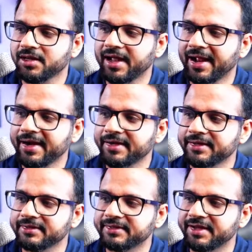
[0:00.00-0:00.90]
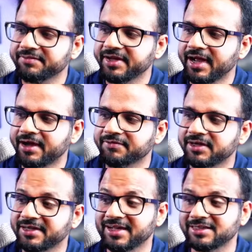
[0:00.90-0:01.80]
And then we have a
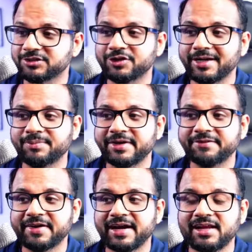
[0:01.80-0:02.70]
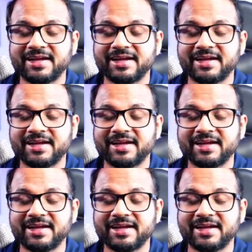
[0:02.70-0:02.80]
task.md file.